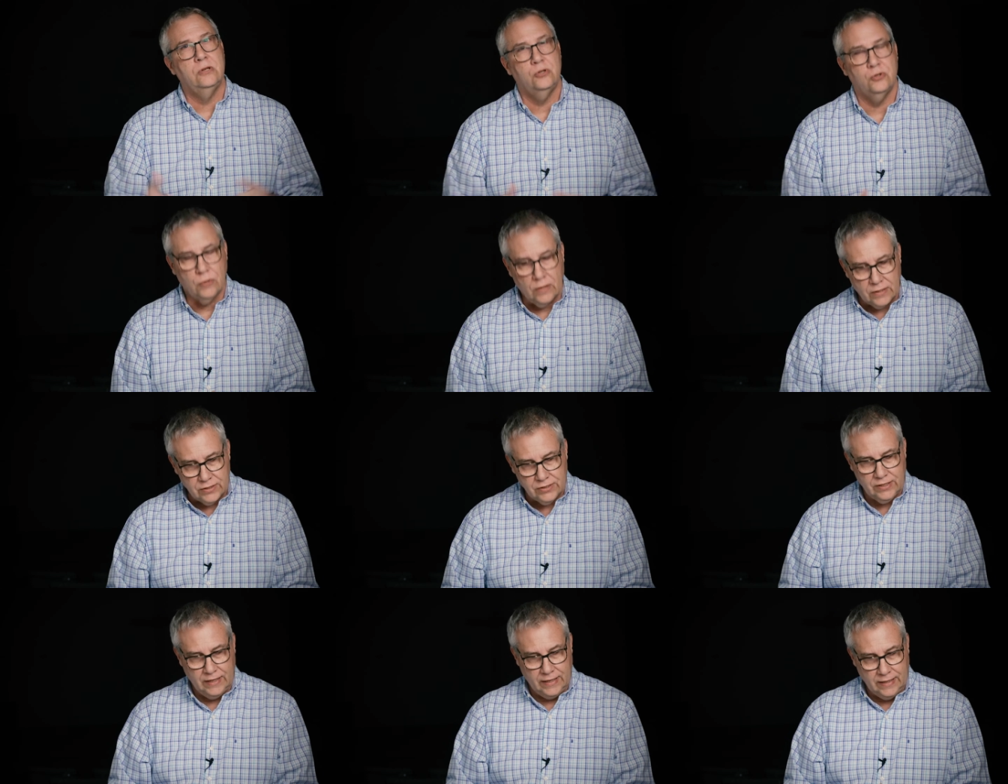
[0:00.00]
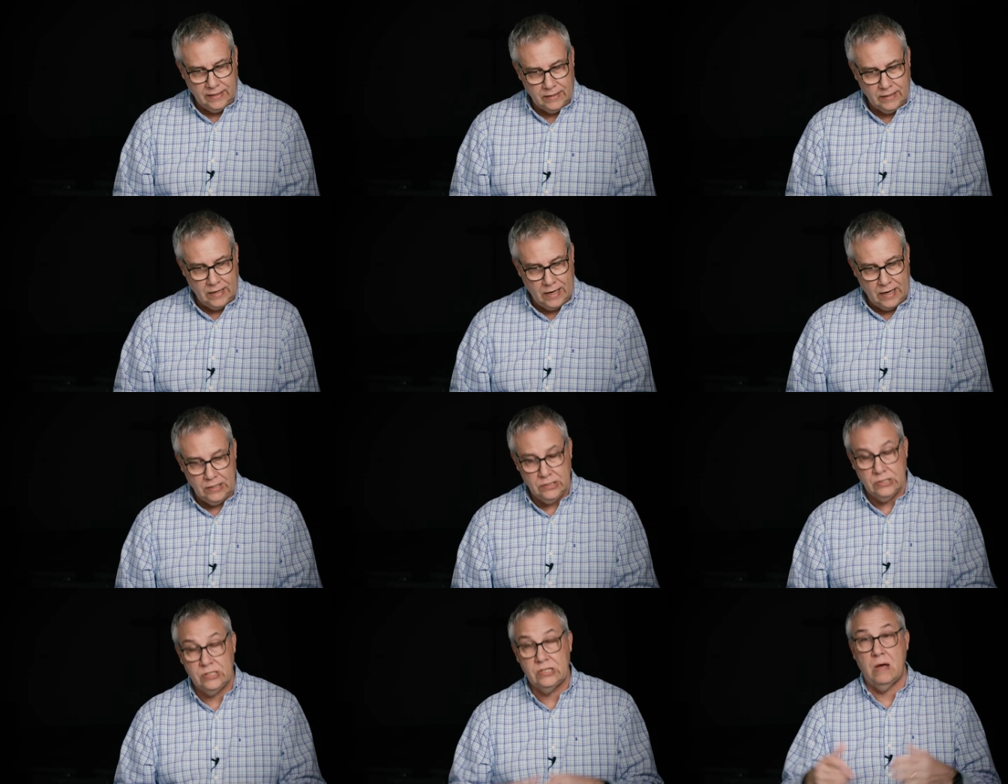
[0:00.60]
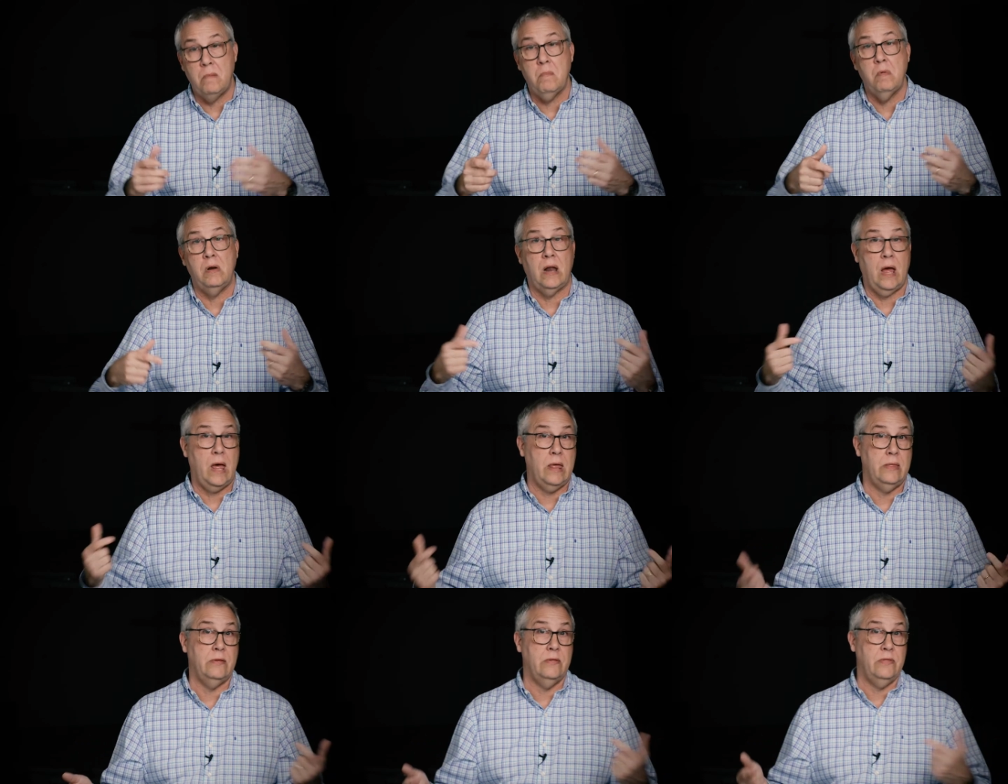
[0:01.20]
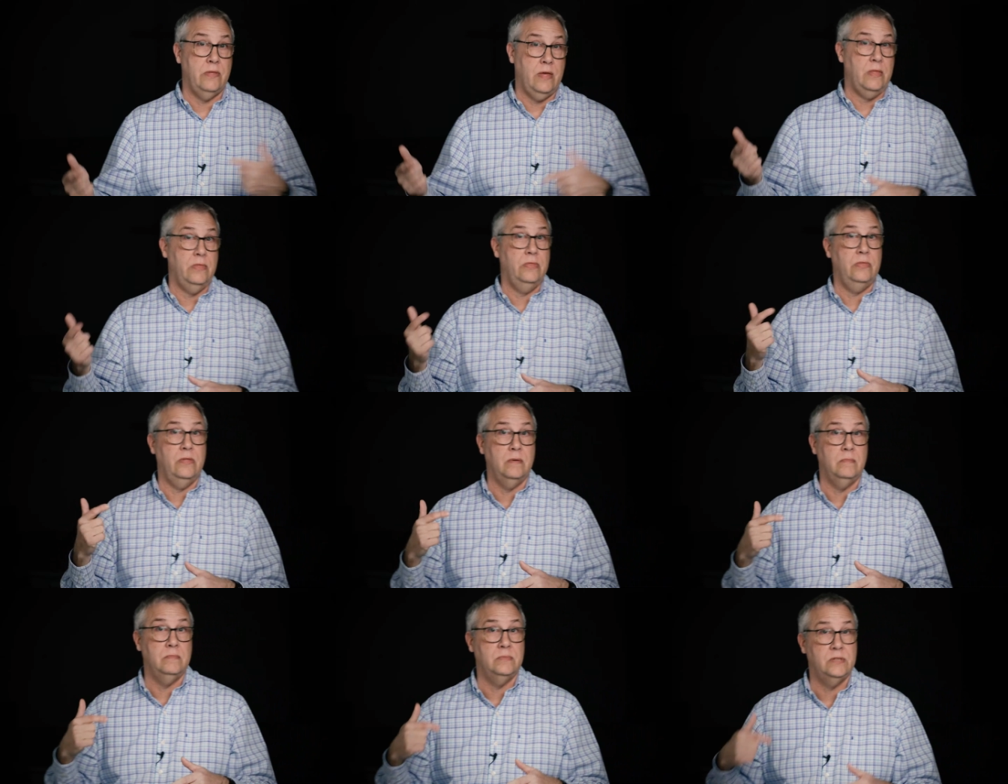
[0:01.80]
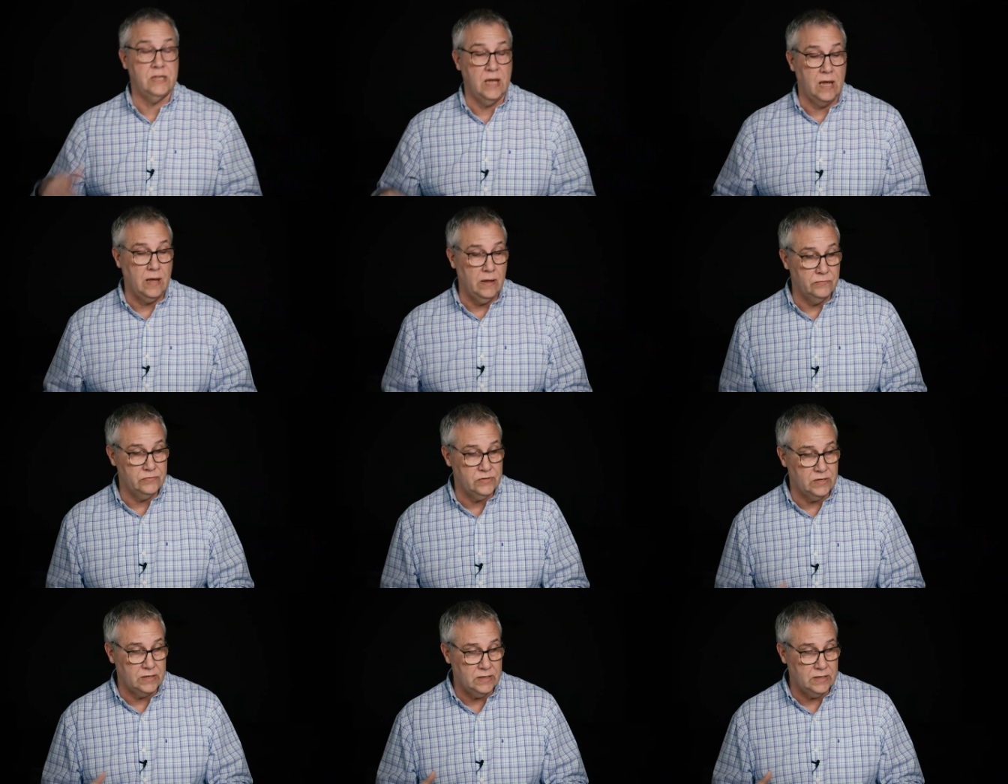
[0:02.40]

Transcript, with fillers: trusting in, in someone other than themselves.